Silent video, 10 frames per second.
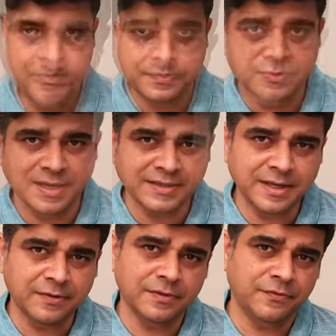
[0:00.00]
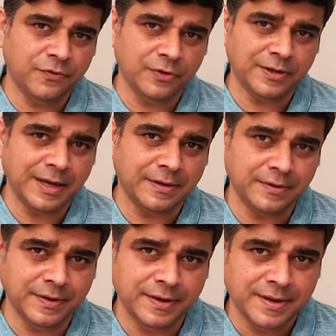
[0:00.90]
So let's get to the fourth
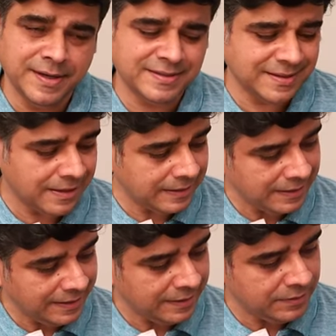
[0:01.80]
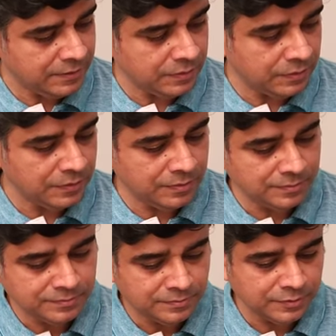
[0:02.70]
category. It's currently
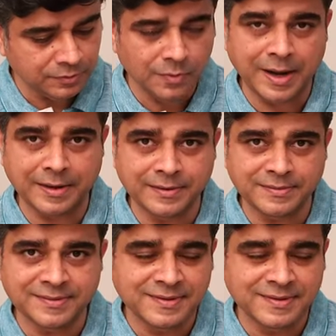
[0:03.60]
two to one.